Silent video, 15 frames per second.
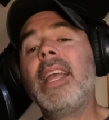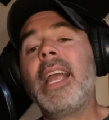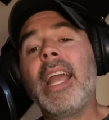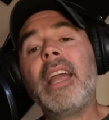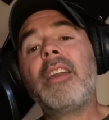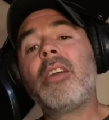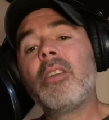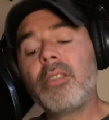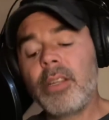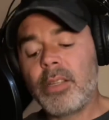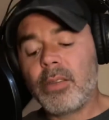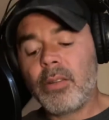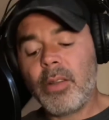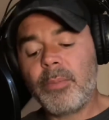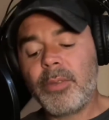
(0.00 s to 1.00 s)
and her
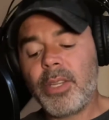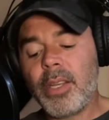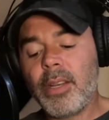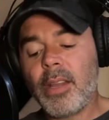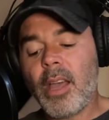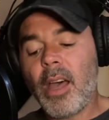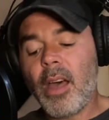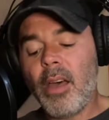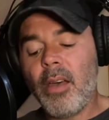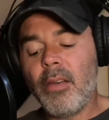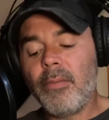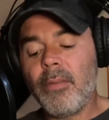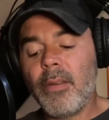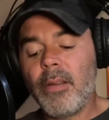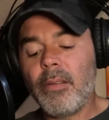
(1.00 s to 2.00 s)
description
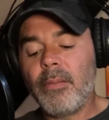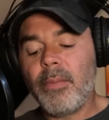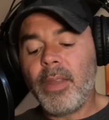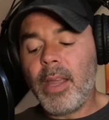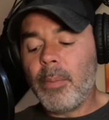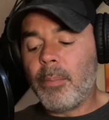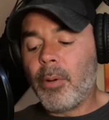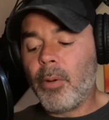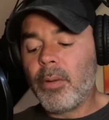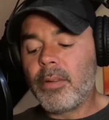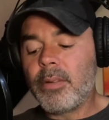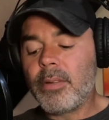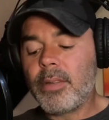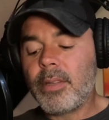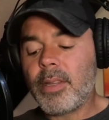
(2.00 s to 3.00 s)
of the
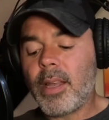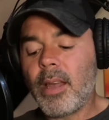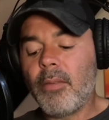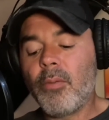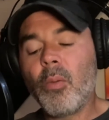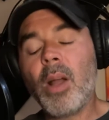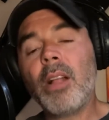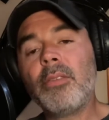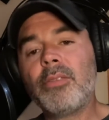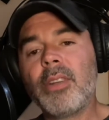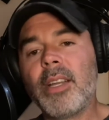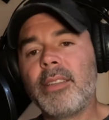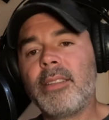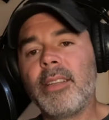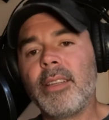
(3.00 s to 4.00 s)
importance of well
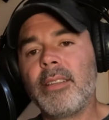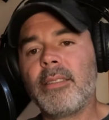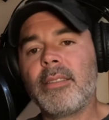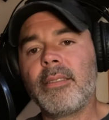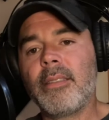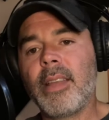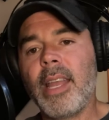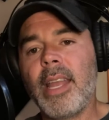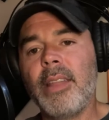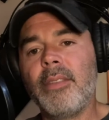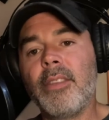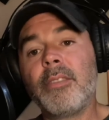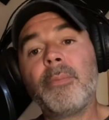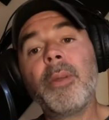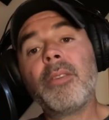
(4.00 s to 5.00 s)
dressings and the
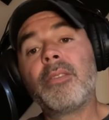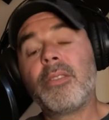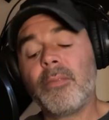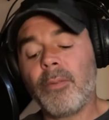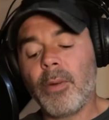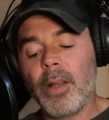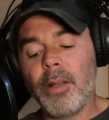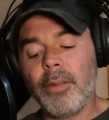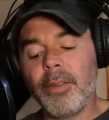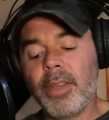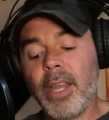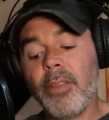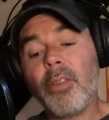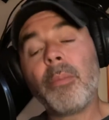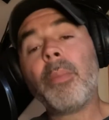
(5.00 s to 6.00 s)
spirits of wells
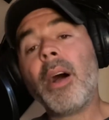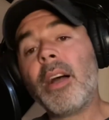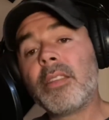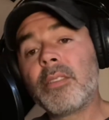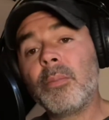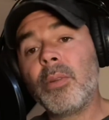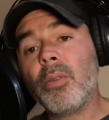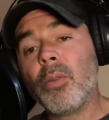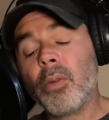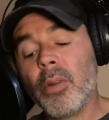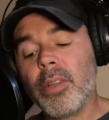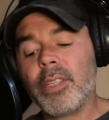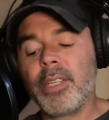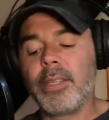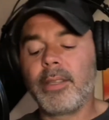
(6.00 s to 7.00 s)
and their possible
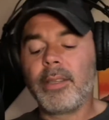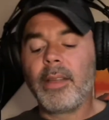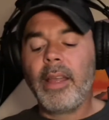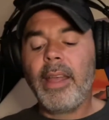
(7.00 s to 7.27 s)
origins.